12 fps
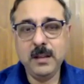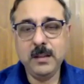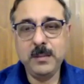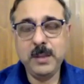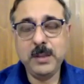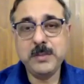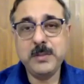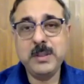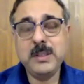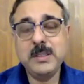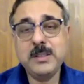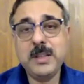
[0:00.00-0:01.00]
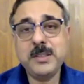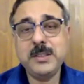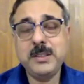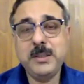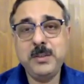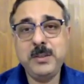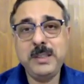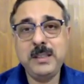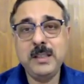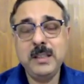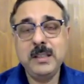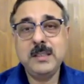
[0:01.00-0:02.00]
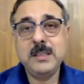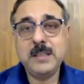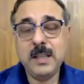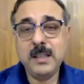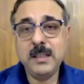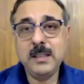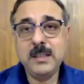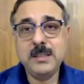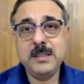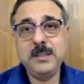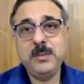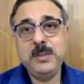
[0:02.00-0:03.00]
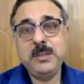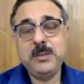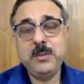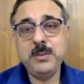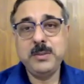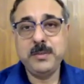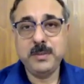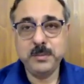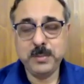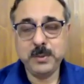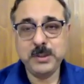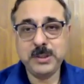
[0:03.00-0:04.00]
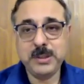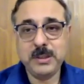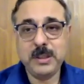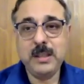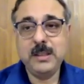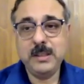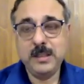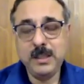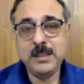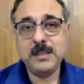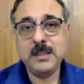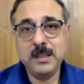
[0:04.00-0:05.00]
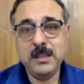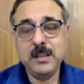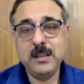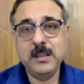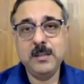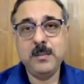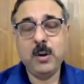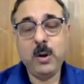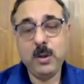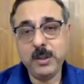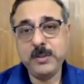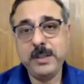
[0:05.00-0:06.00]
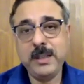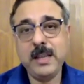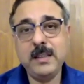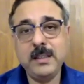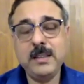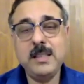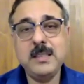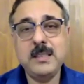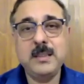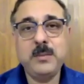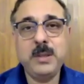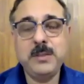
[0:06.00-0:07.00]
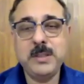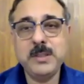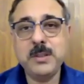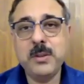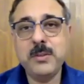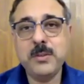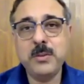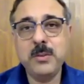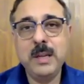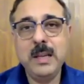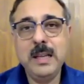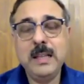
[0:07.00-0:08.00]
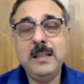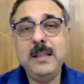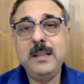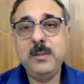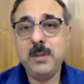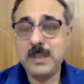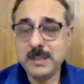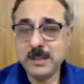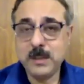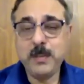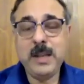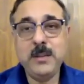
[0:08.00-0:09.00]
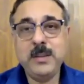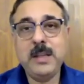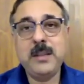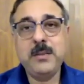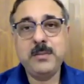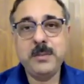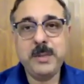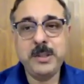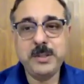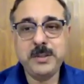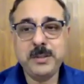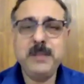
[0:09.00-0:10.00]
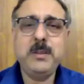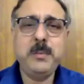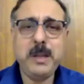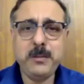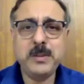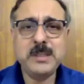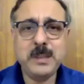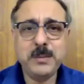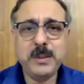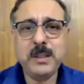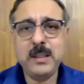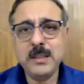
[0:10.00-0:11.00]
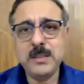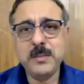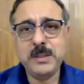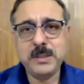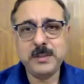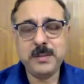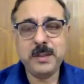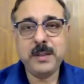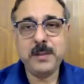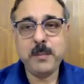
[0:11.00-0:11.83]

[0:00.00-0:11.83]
Because for construction, you need standards and you need rules of composition. And these, all the three categories that we have just gone through, they do not supply you that information. They were made for something else, which is fine.